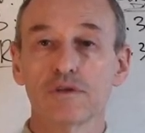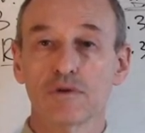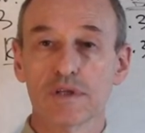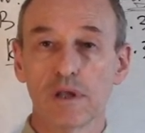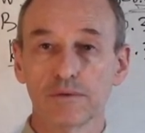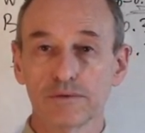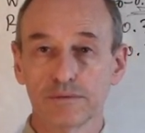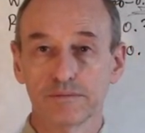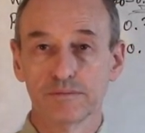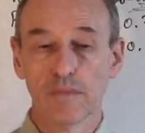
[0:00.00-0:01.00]
yourself.
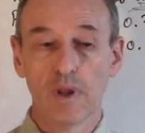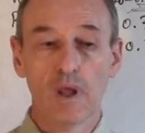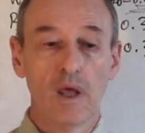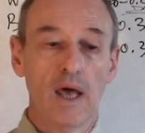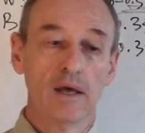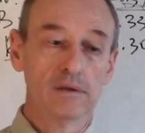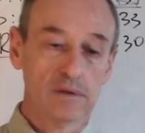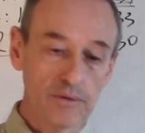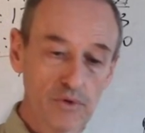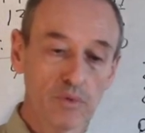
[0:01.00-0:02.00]
And
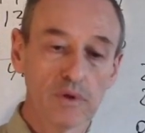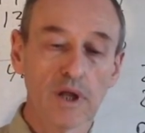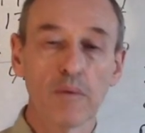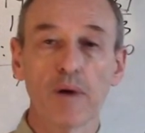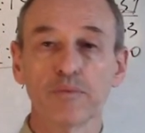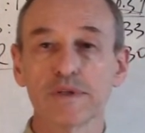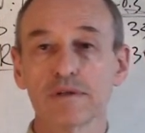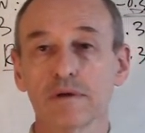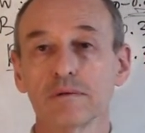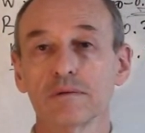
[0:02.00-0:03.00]
if you will come up with
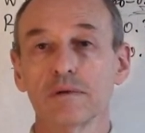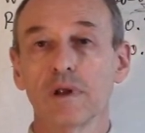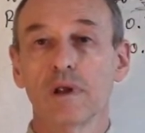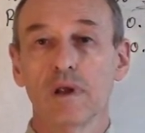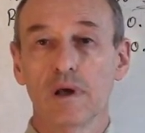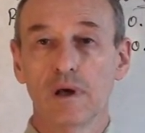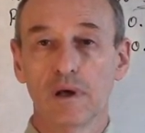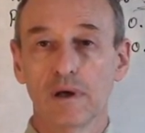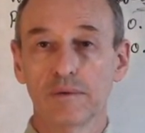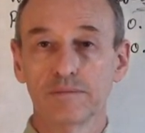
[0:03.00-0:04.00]
certain,
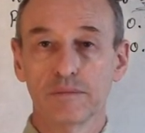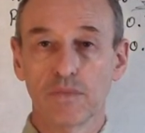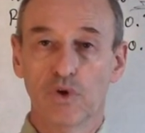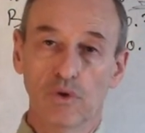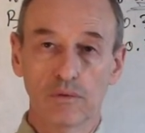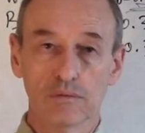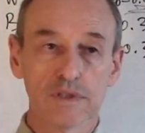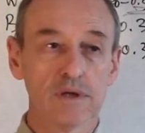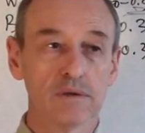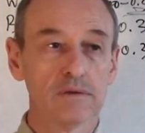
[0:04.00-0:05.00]
um, you know,
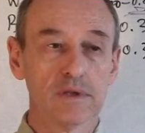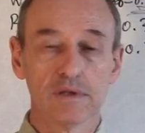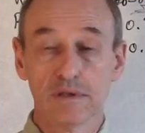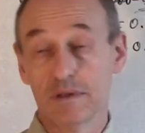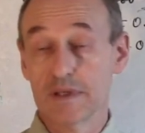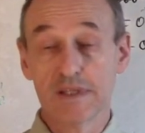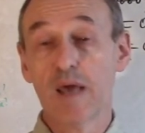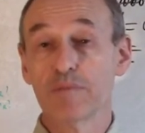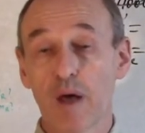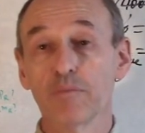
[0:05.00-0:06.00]
certain, the
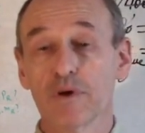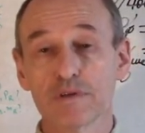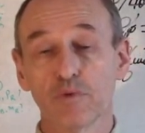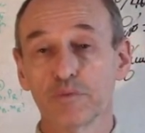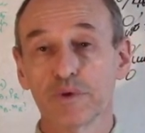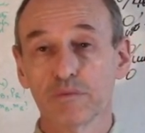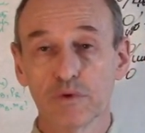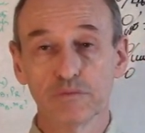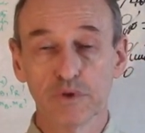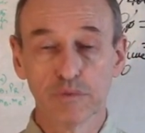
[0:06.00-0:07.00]
same numbers will be,
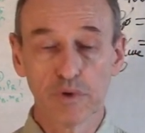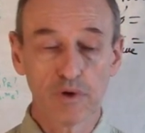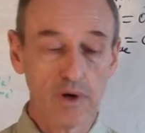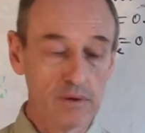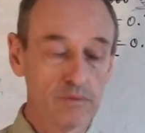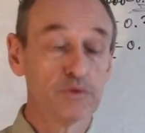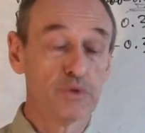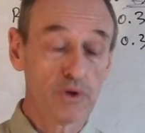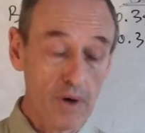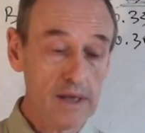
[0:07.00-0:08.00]
would, would be, would
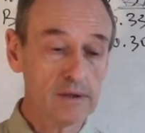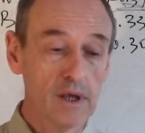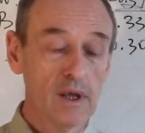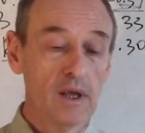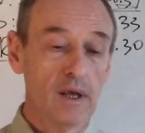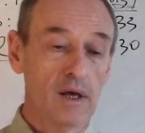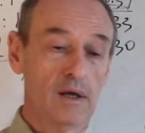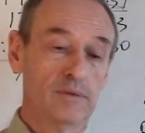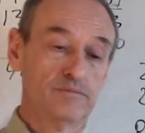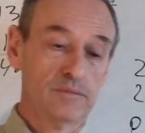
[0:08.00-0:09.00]
be great.
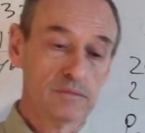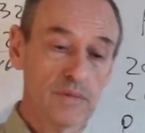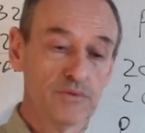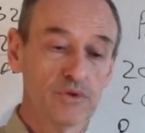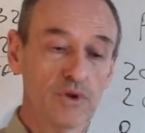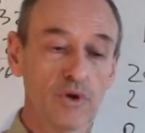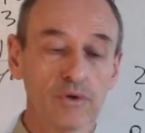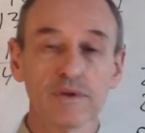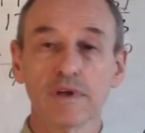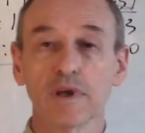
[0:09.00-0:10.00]
Uh, if you
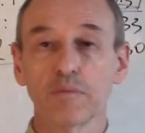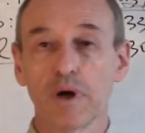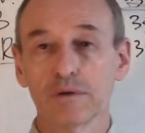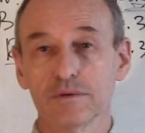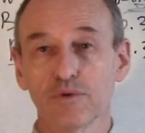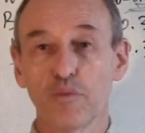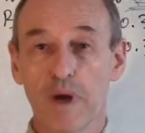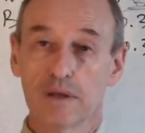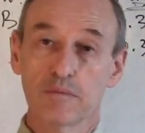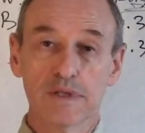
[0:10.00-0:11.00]
don't, think about who
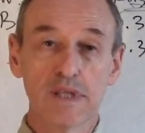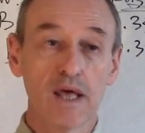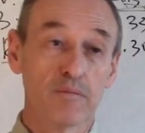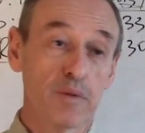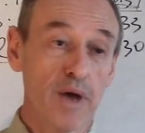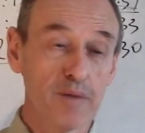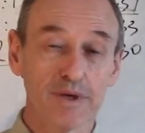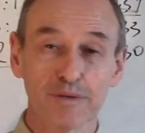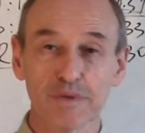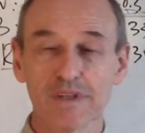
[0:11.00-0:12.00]
made the mistake. Maybe I
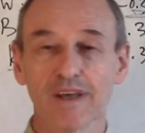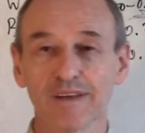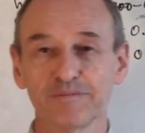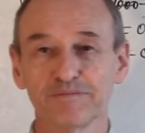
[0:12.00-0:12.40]
made a mistake.